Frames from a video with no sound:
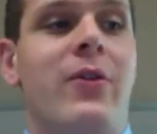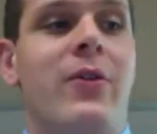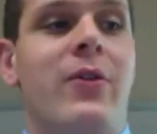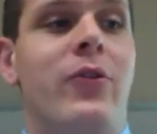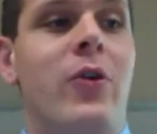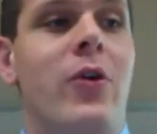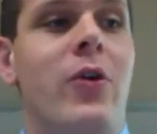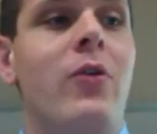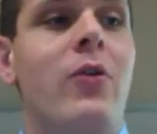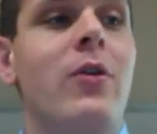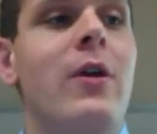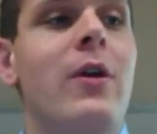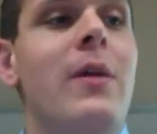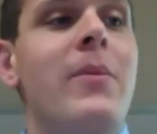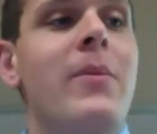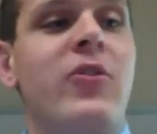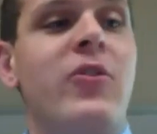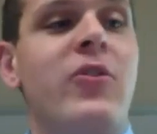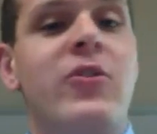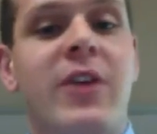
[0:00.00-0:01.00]
So
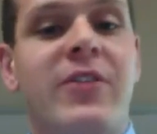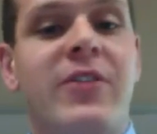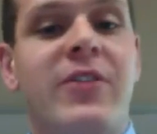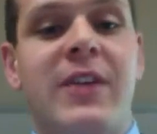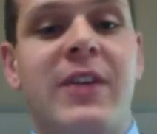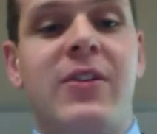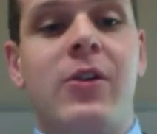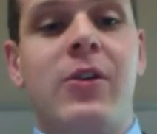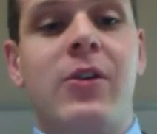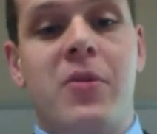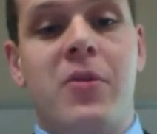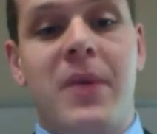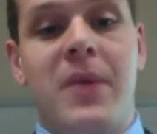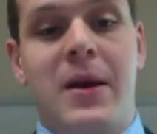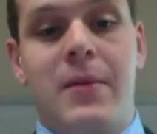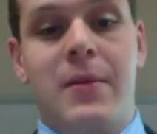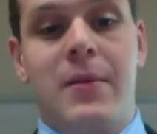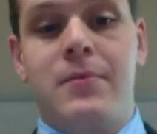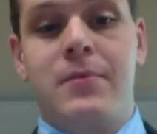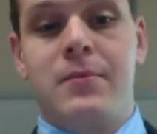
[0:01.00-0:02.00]
Mr. Dusk gets a new roommate.